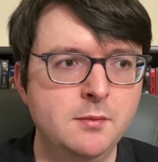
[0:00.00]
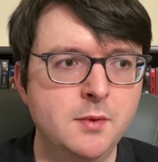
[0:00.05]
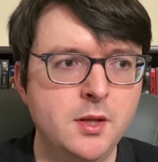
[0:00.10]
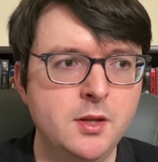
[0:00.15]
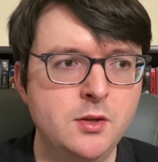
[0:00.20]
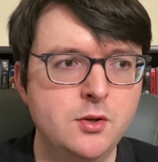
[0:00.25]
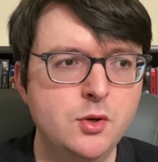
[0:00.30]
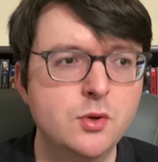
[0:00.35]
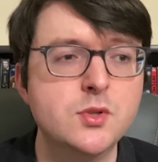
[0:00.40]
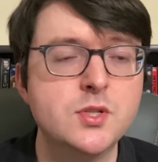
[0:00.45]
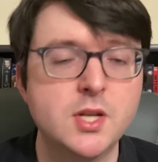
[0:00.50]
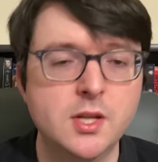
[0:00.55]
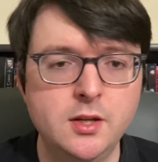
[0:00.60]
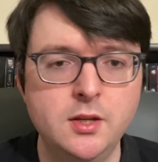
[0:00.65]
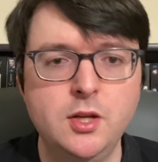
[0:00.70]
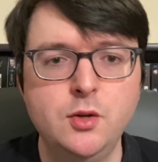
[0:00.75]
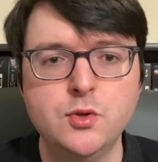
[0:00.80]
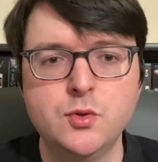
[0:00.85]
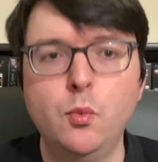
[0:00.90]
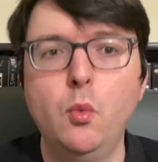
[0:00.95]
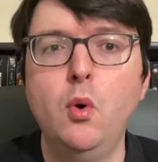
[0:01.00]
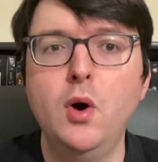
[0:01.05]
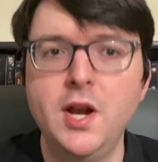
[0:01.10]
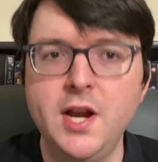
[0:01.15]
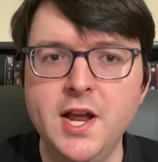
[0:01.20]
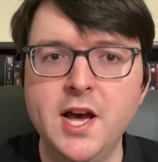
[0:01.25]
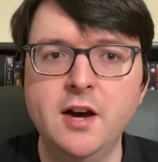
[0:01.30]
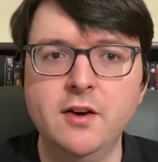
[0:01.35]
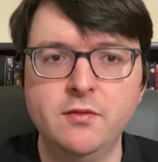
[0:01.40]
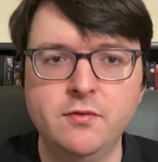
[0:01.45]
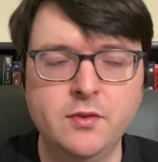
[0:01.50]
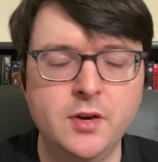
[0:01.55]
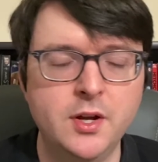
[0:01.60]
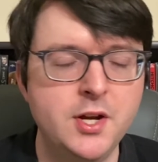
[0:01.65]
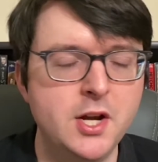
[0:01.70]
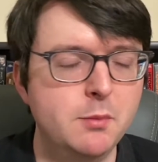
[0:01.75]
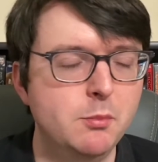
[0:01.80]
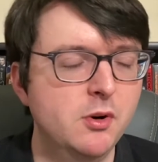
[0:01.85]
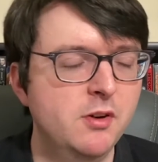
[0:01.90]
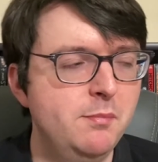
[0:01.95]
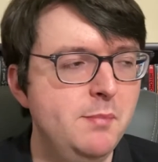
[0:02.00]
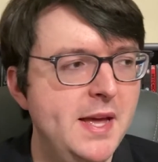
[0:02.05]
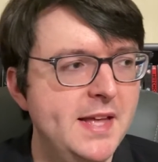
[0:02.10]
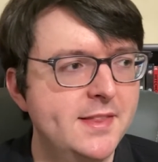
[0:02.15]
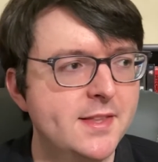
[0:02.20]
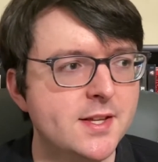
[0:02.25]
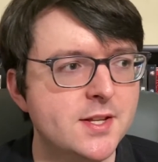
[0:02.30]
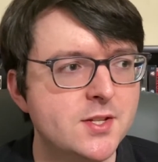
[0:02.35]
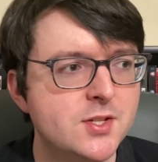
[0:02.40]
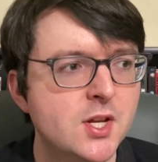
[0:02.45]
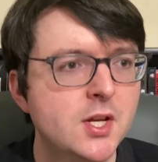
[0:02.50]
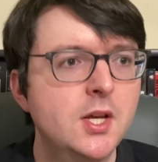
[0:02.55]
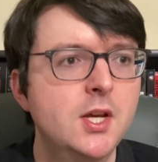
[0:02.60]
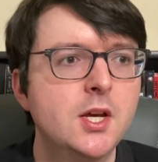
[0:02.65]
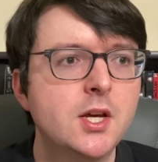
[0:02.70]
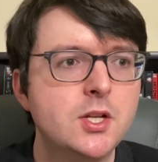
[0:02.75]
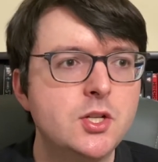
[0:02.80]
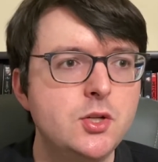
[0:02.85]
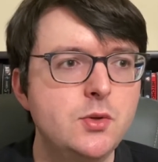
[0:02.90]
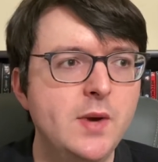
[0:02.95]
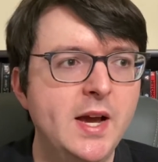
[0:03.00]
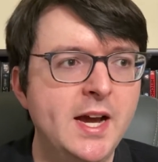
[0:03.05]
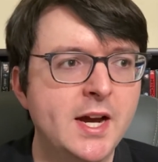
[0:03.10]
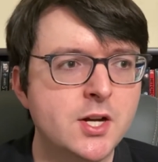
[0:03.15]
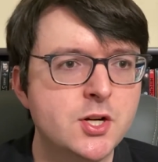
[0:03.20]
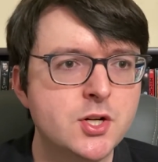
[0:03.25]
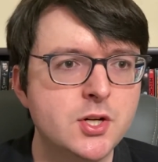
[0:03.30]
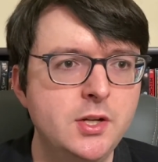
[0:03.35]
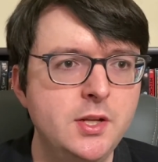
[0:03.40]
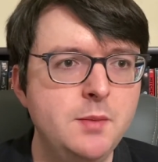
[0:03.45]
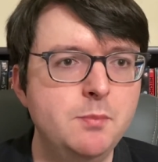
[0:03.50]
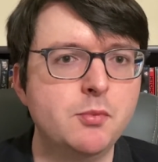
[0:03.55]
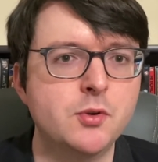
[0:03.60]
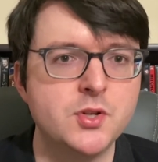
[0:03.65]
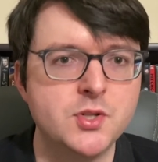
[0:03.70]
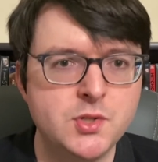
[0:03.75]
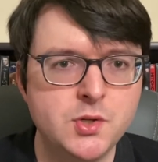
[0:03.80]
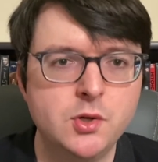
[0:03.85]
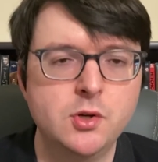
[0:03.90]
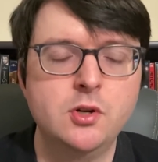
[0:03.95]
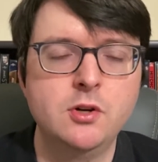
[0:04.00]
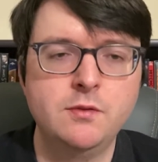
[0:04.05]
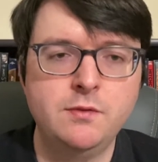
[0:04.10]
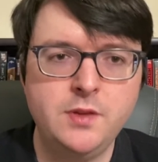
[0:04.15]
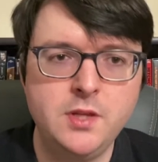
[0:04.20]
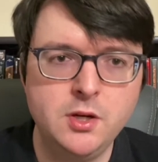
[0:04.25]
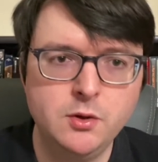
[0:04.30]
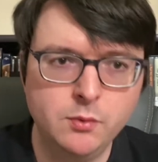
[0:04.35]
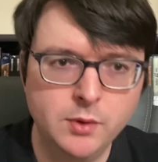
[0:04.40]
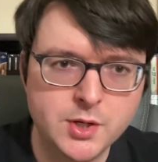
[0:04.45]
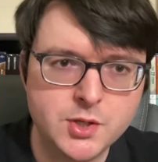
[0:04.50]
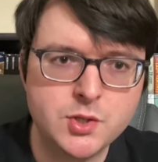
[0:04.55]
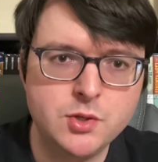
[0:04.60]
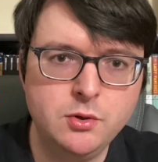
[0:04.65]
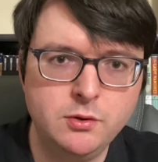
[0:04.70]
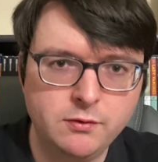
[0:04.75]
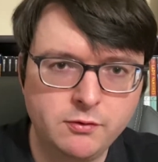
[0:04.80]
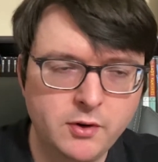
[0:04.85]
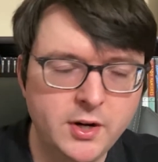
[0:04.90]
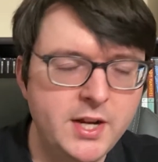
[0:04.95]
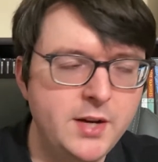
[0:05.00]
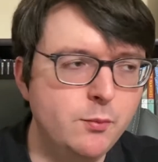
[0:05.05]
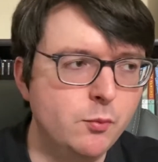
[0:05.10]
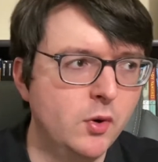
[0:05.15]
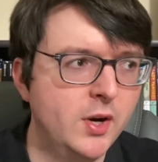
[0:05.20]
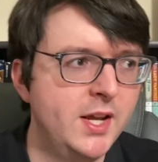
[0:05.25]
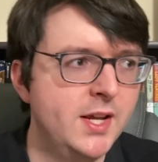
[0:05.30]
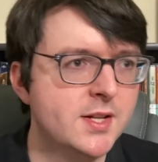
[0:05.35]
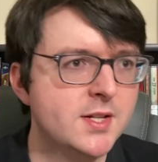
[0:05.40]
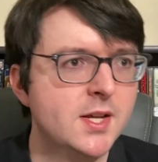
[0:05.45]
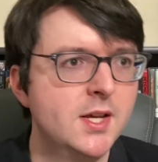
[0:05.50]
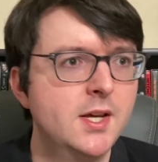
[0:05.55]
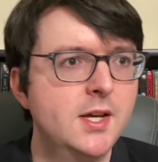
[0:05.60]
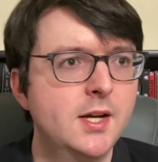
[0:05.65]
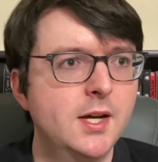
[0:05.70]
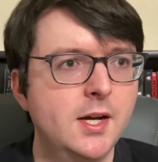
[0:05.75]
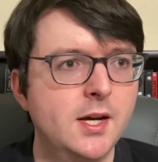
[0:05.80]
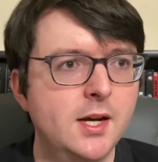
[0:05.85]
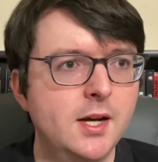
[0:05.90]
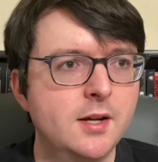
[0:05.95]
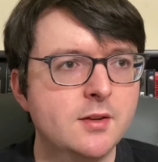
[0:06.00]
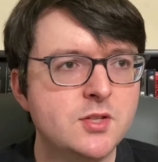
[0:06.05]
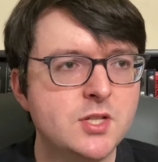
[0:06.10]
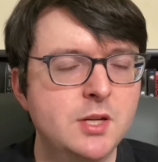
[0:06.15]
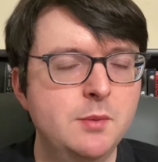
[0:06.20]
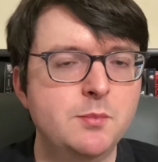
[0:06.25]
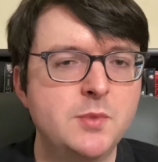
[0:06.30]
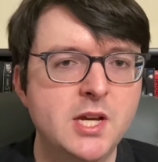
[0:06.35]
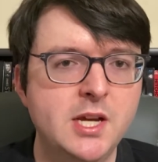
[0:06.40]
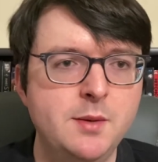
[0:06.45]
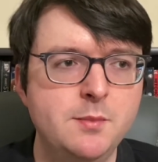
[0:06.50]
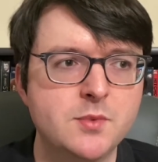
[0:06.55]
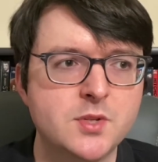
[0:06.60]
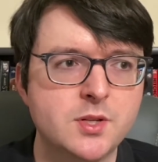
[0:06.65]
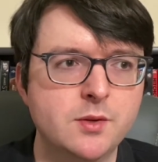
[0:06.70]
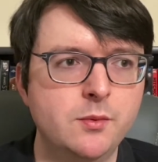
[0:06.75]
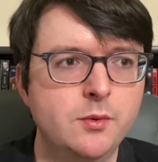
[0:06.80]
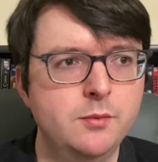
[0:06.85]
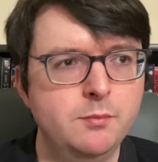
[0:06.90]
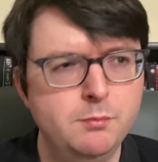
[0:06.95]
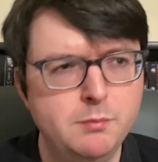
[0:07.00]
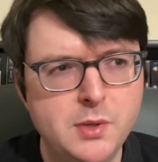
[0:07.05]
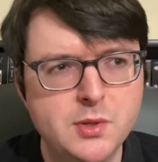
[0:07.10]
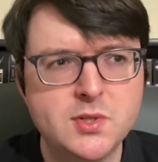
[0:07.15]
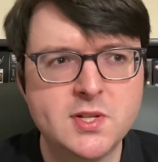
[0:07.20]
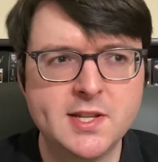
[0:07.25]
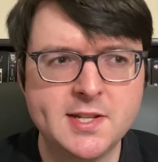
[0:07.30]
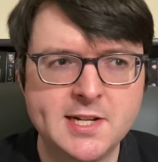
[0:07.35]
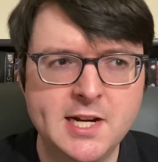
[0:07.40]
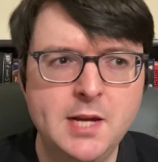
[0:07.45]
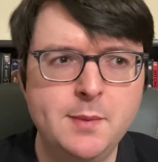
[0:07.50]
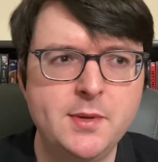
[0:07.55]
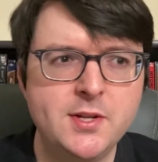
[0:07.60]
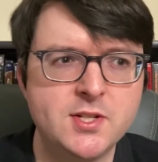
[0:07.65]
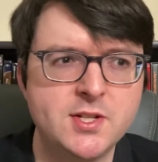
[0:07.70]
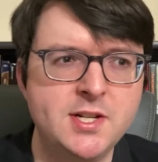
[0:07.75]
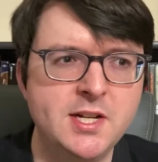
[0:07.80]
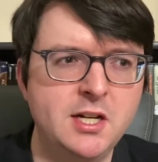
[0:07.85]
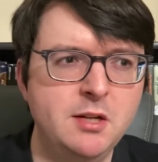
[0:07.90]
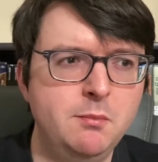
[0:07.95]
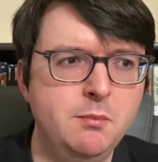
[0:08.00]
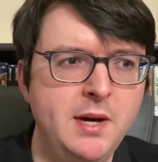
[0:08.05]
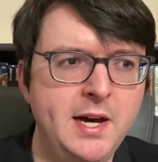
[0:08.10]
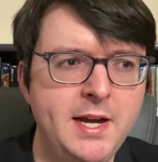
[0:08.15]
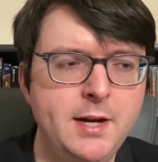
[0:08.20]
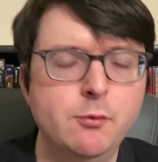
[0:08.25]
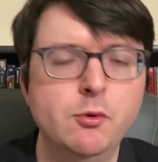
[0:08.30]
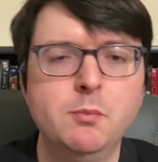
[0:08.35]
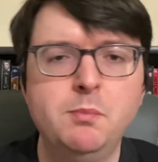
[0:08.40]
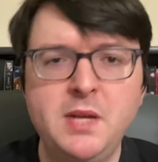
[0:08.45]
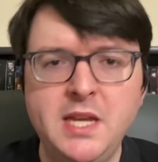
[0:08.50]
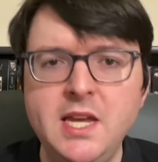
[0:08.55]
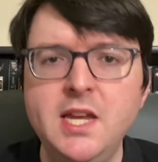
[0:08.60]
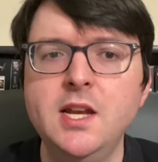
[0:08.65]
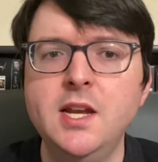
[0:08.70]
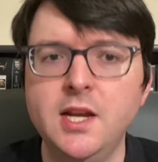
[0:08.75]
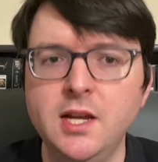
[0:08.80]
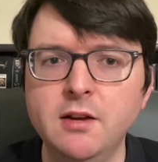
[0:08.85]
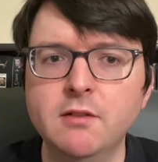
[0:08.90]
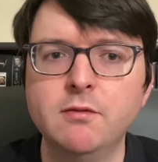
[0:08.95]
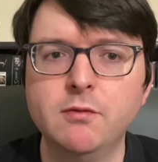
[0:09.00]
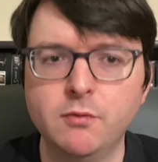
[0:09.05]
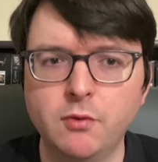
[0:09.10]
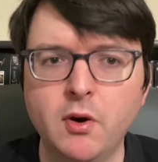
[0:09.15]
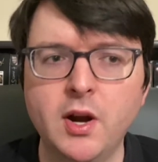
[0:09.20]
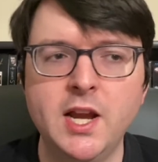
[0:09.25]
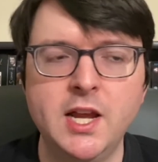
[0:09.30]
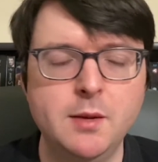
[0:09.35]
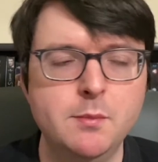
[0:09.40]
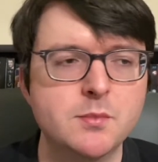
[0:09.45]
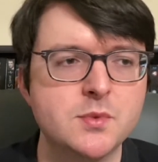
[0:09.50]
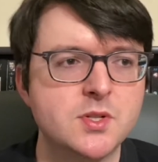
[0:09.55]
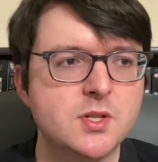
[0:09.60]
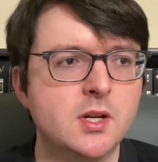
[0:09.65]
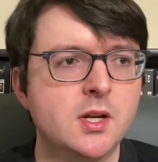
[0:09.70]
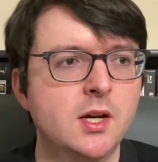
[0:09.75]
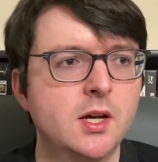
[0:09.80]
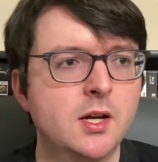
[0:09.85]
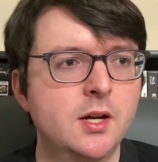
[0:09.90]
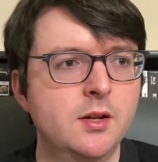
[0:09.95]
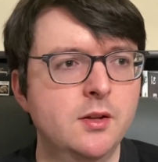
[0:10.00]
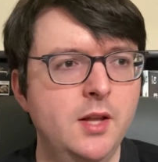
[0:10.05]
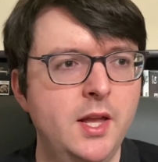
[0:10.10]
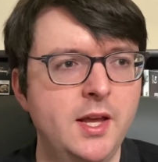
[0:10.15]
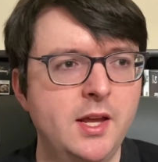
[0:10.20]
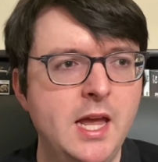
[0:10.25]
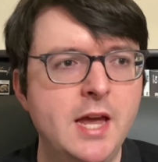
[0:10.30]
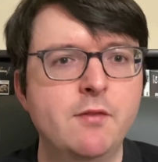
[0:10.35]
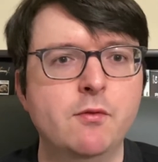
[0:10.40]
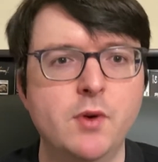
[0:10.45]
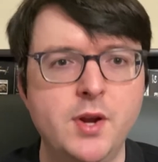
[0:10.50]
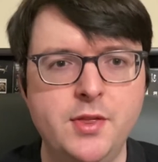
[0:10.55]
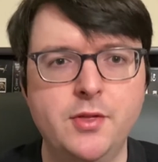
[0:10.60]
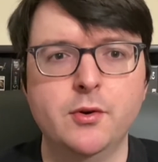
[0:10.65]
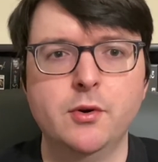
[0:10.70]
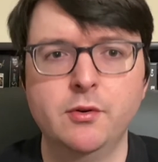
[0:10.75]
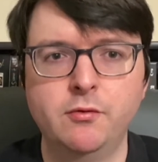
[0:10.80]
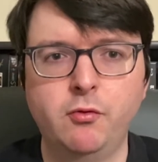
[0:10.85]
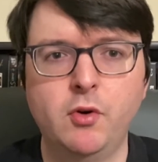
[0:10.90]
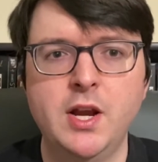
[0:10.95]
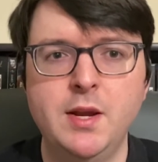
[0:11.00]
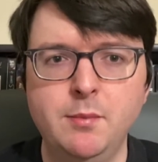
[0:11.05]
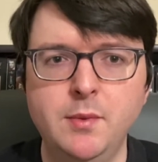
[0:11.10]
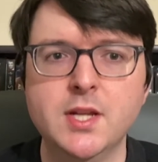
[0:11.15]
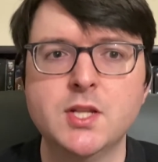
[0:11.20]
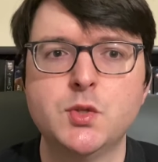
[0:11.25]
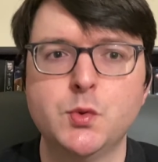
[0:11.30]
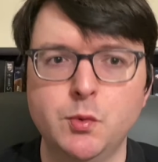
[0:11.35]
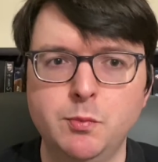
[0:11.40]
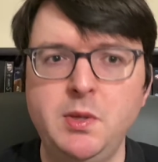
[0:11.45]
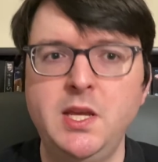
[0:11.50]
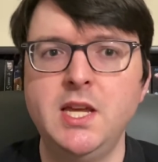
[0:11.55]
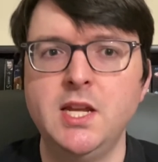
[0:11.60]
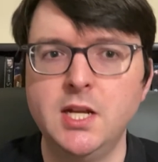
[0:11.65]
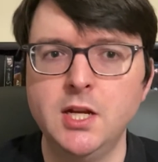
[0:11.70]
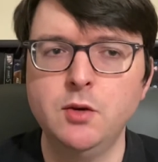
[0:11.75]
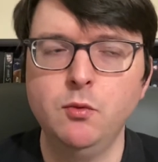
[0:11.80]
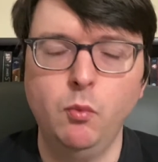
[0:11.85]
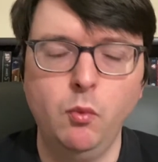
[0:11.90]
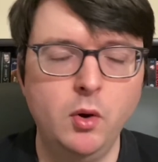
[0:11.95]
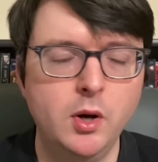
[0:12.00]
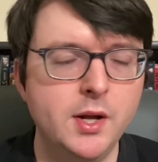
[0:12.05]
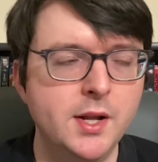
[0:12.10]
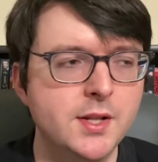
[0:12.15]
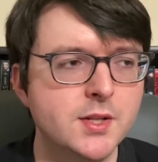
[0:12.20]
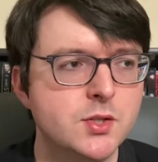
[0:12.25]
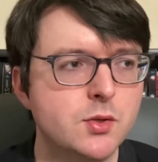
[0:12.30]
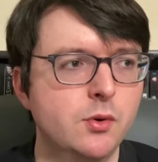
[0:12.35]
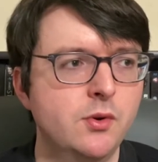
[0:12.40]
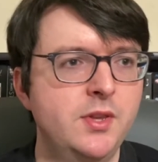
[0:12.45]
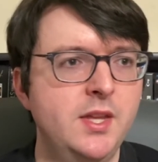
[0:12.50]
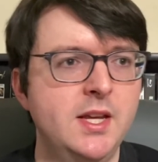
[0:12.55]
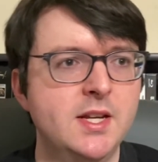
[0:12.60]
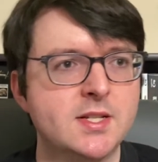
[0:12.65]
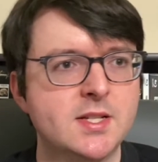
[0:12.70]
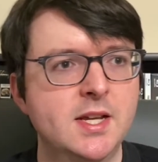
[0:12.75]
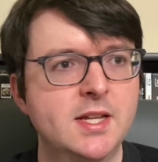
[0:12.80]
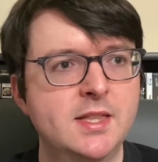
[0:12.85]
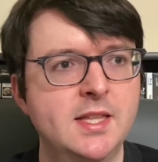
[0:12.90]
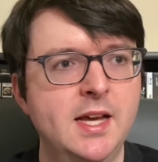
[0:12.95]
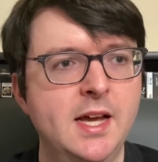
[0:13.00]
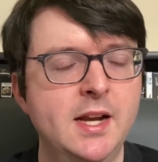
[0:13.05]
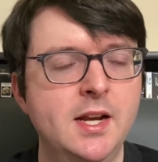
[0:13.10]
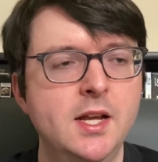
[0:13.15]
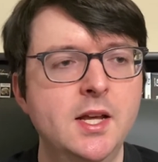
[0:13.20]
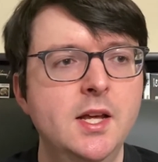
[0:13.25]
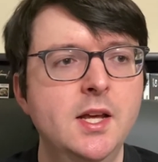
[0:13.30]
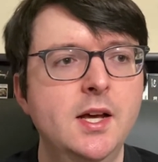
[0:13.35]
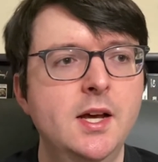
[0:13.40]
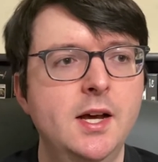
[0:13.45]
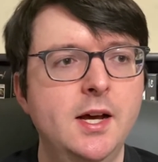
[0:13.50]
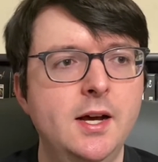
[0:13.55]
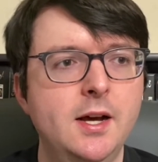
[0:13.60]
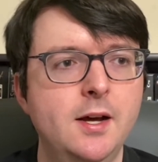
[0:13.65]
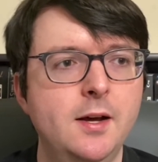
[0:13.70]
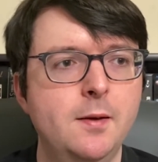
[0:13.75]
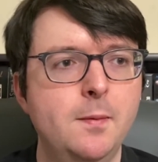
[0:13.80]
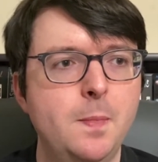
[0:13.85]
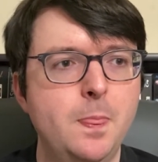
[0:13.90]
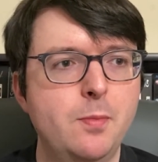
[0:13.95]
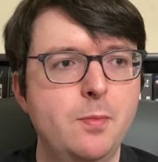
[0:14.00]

use use one of a number of methods to actually preserve the original frame rate uh, sometimes, well, most of the time, it's done by repeating frames, uh, like every third frame gets repeated once, or things like that. Uh,